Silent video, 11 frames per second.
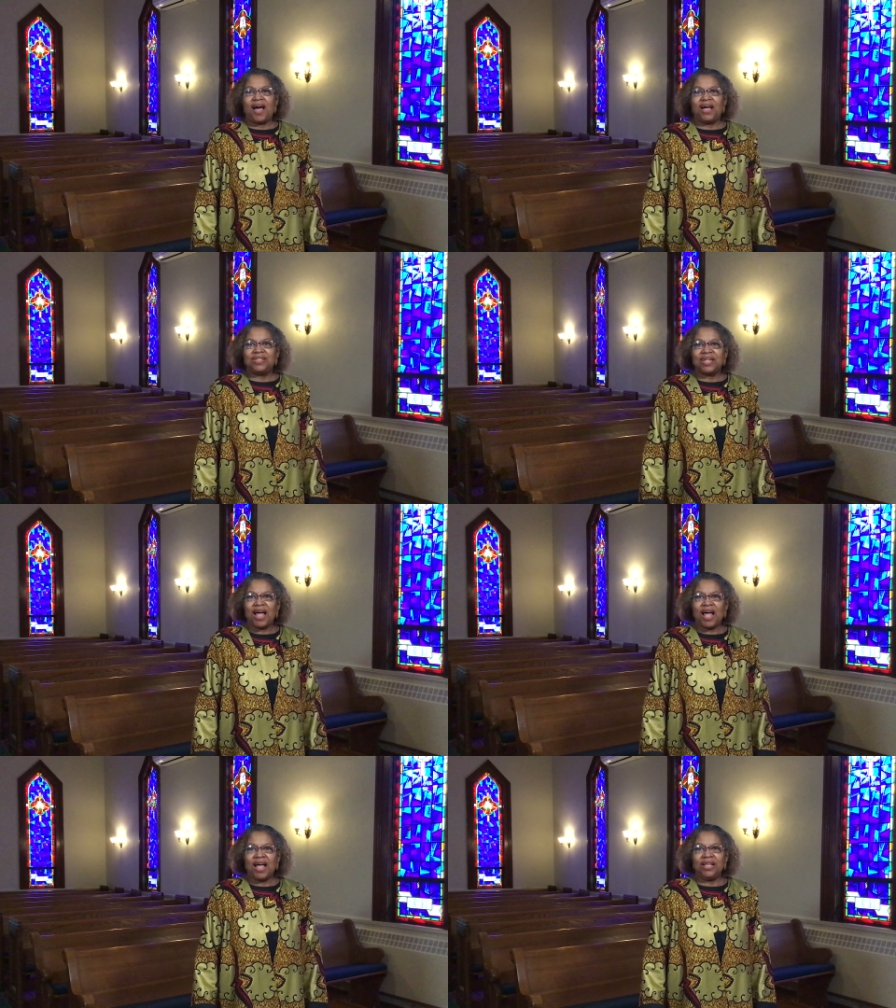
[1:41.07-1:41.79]
a
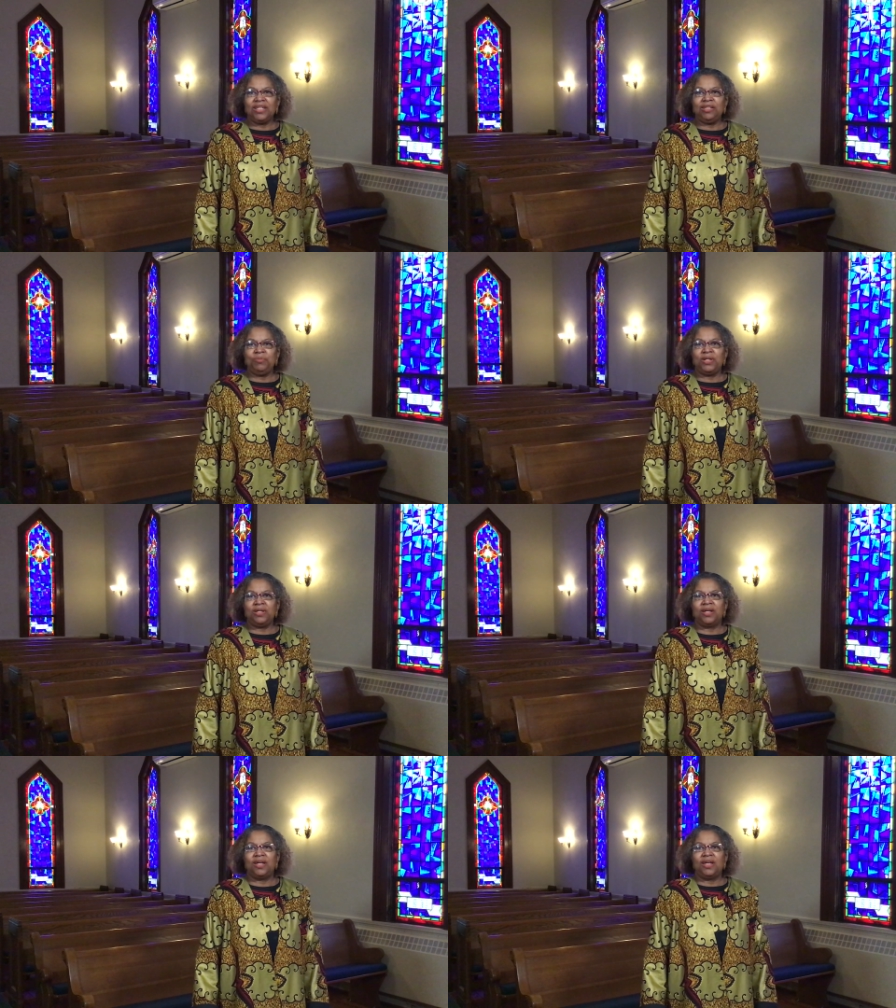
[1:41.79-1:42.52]
time
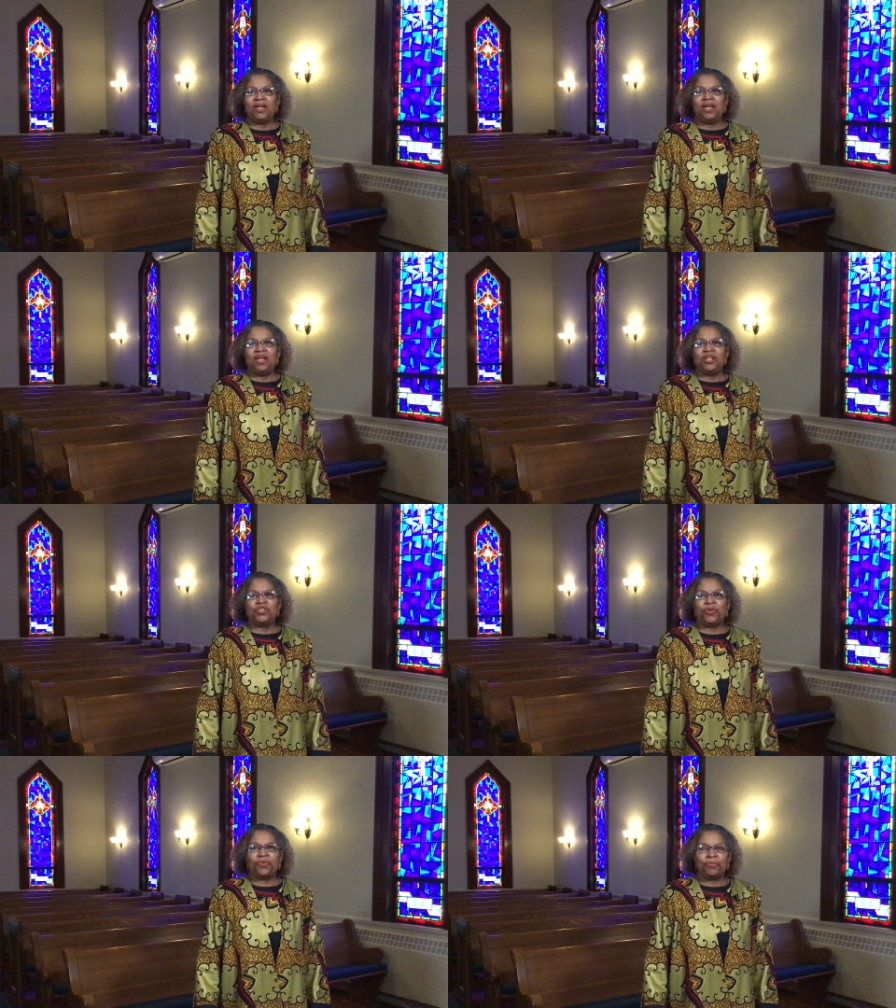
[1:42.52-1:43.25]

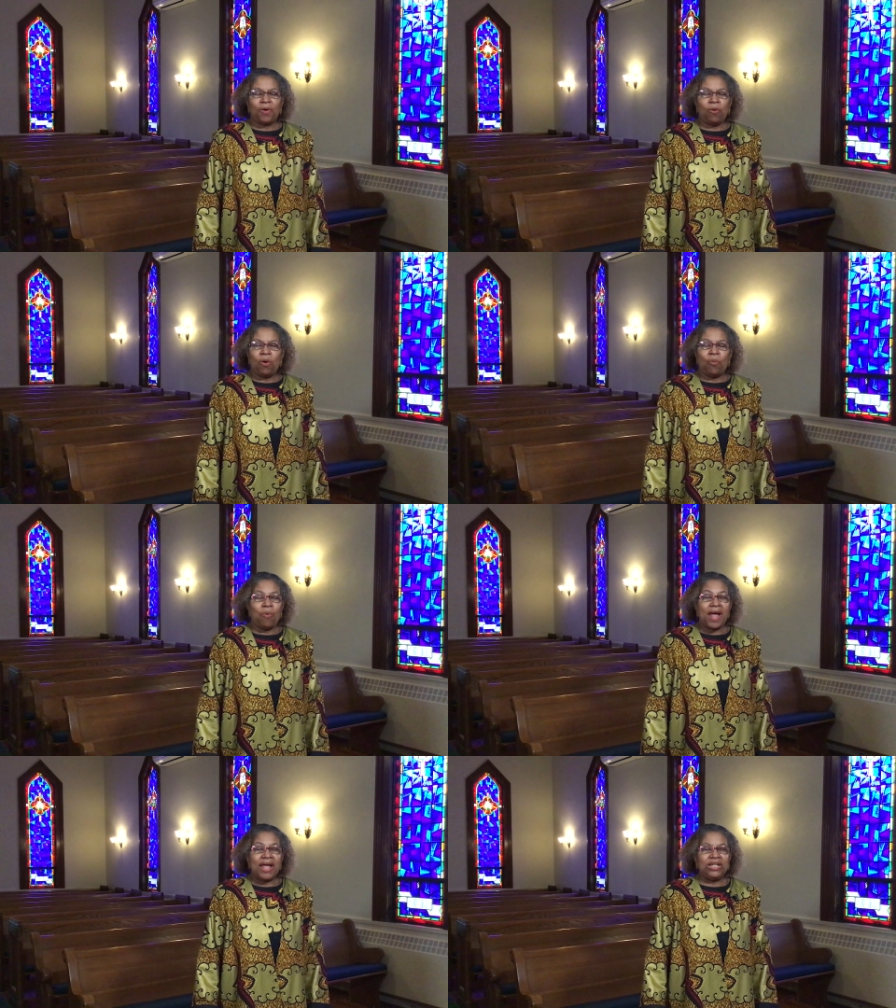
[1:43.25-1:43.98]
to throw
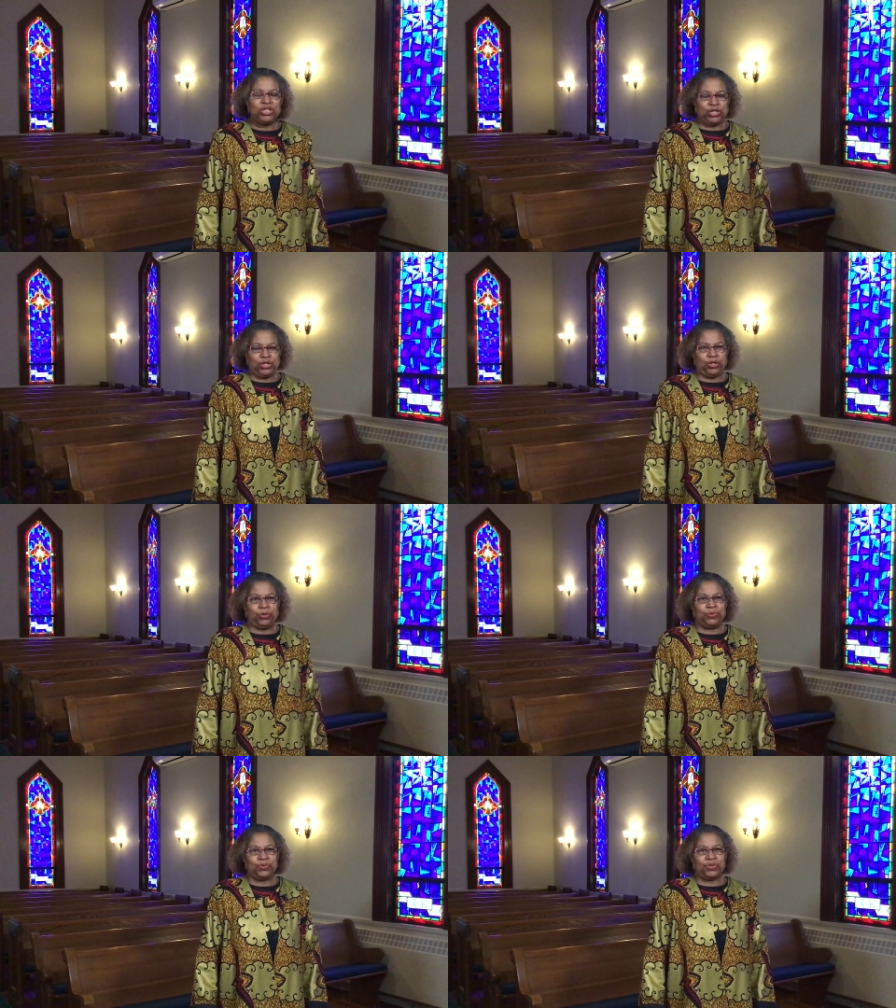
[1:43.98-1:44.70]
away
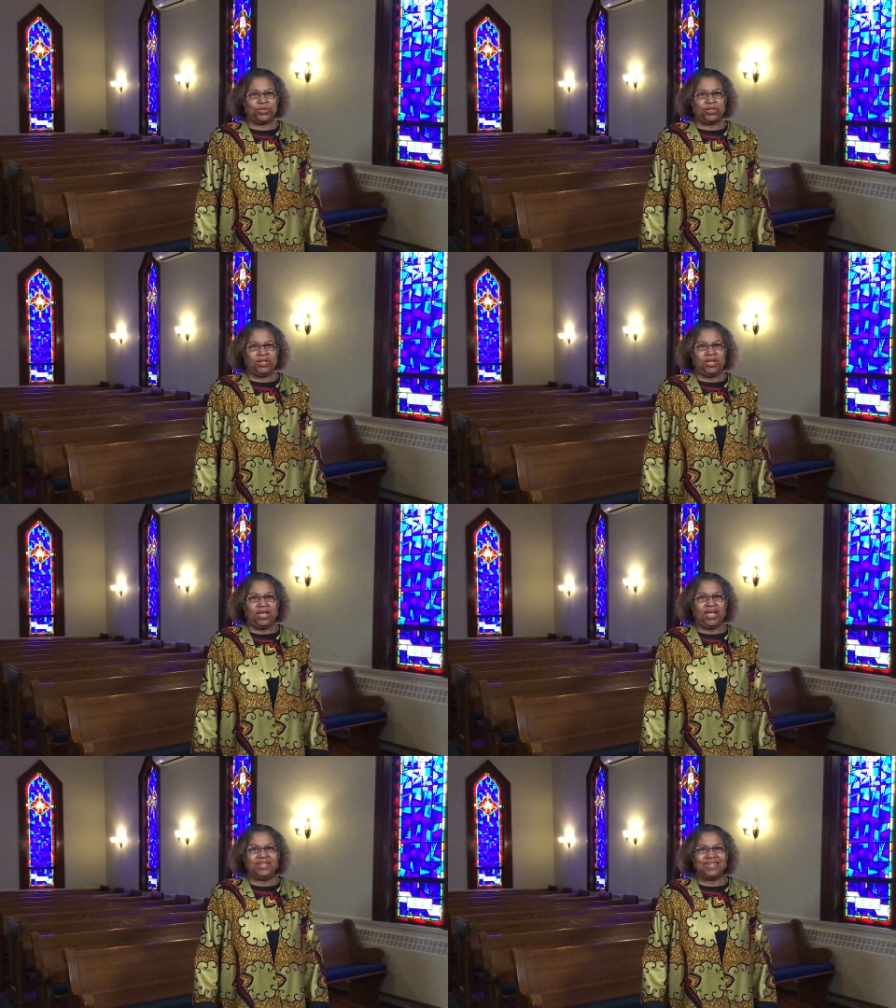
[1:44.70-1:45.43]
stones
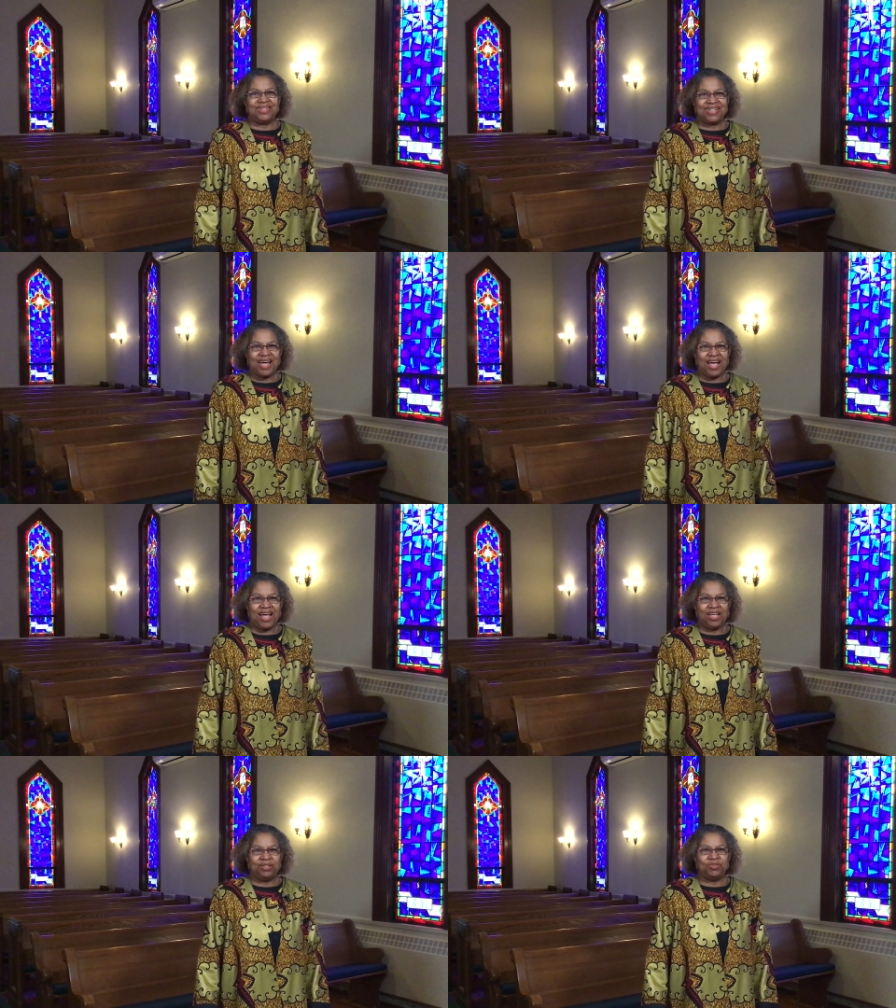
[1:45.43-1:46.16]
and a
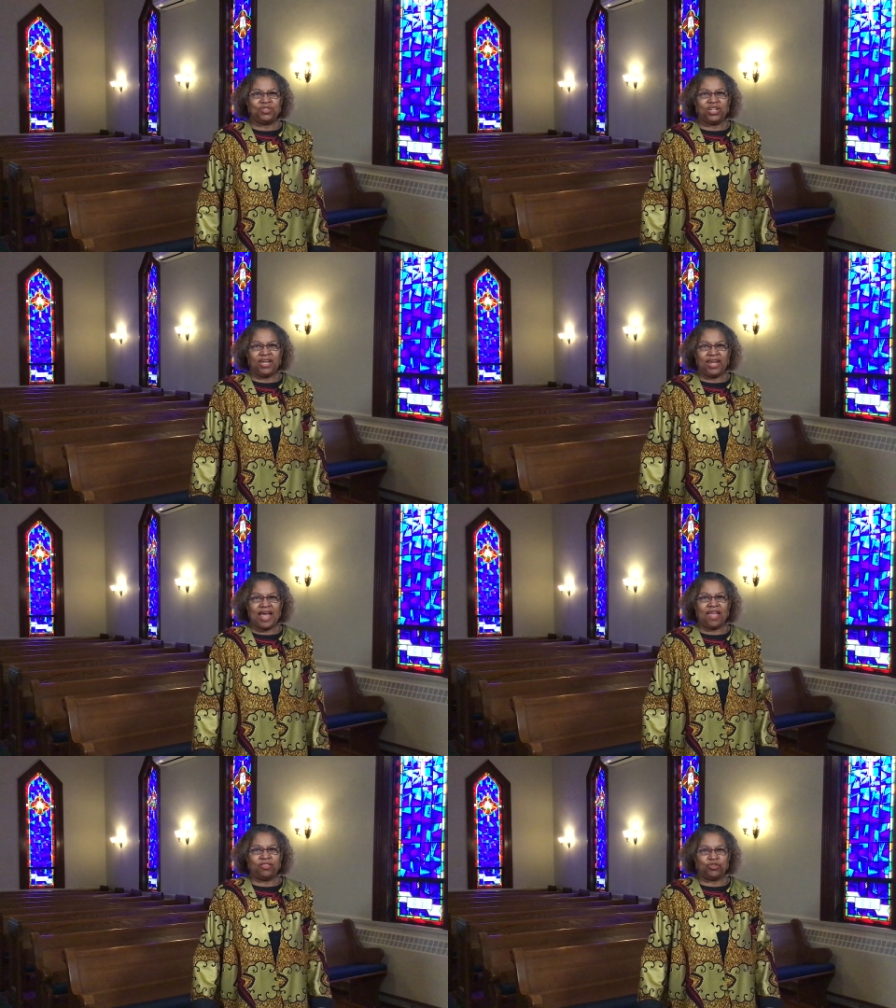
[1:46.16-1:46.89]
time to
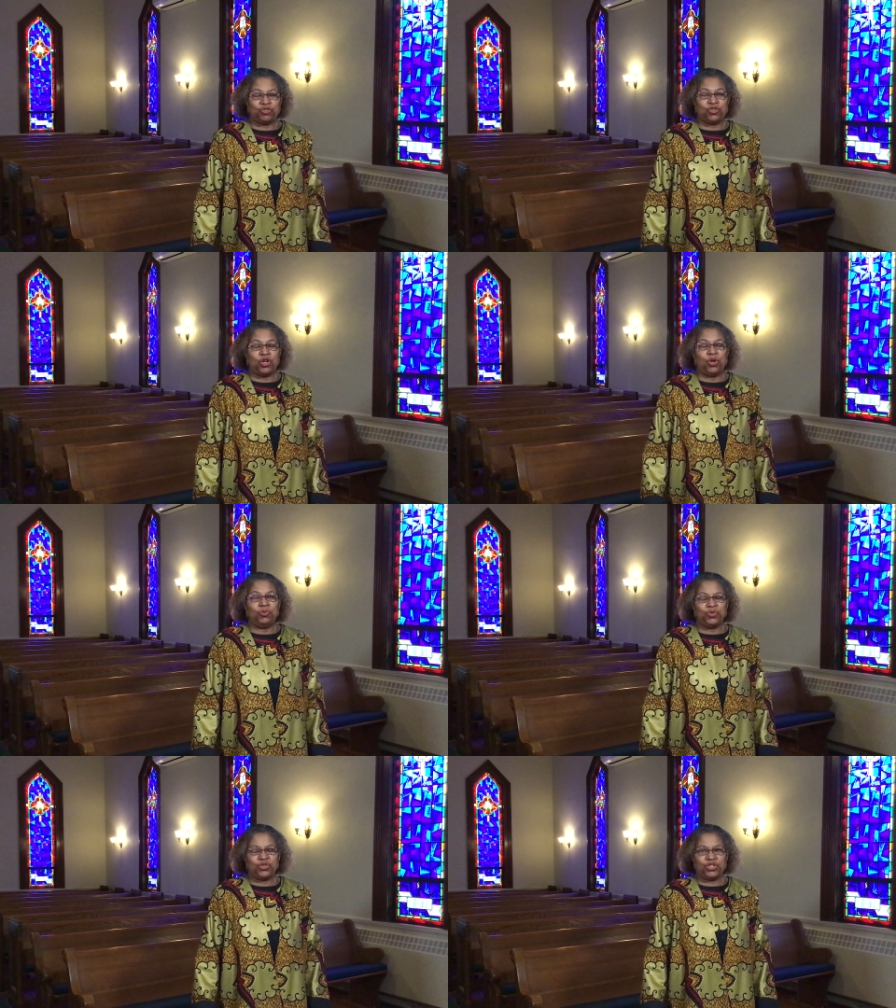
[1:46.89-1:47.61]
gather
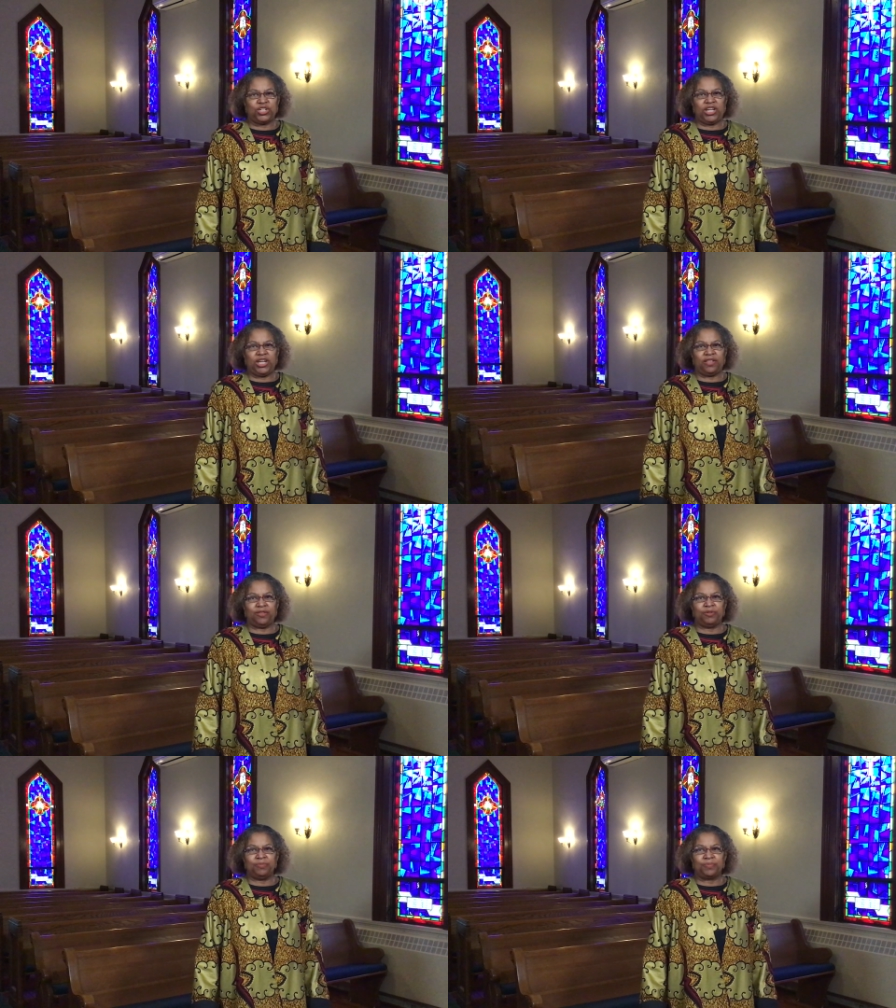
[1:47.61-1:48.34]
stones
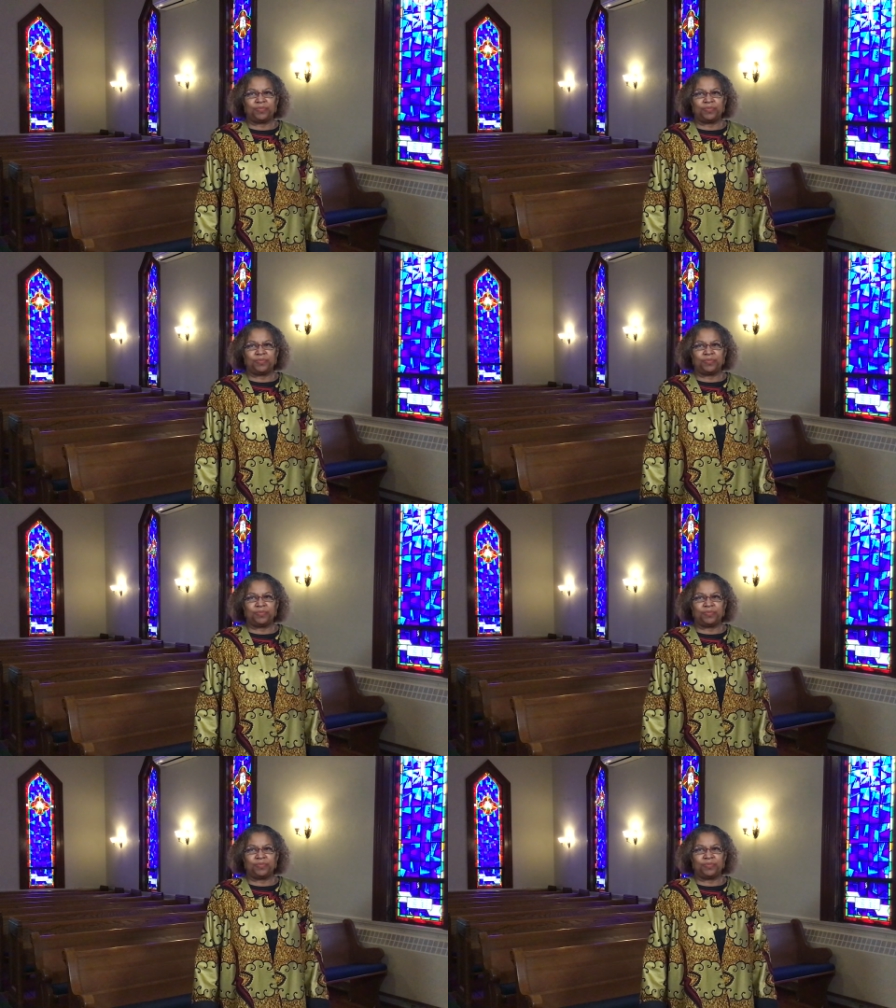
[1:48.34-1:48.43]
together,